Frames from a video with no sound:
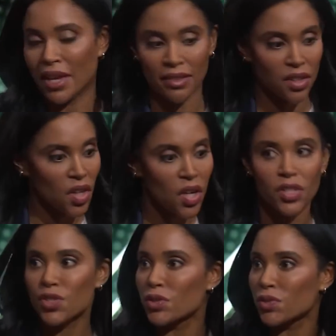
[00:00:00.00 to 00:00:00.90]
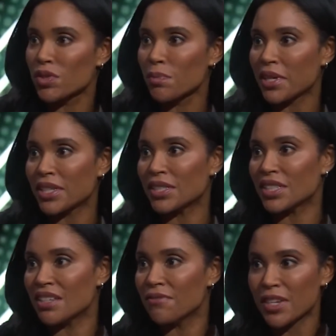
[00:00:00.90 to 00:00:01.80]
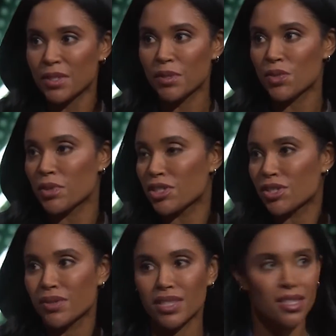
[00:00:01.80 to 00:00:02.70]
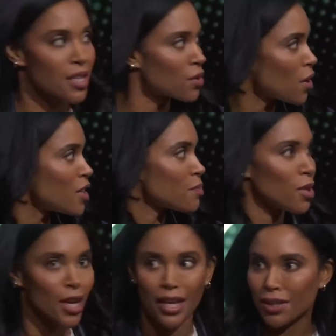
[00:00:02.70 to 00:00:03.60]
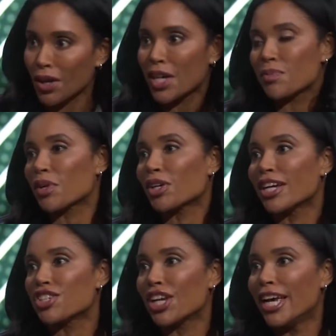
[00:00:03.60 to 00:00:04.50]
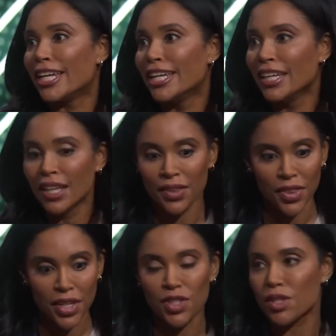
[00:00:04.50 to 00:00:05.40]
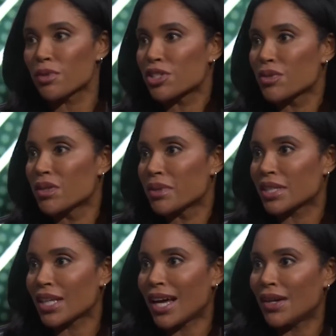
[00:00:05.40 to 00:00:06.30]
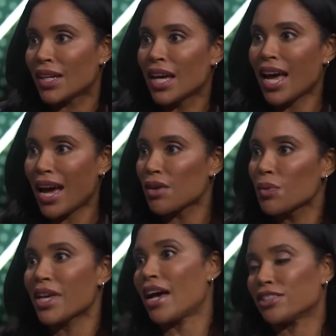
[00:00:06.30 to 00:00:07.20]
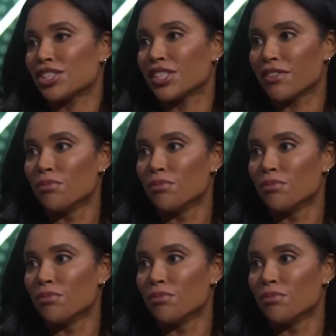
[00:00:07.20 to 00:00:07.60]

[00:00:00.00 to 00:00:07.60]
I find it weird, yes, but I understand why. I understand why. But it is weird to say the least.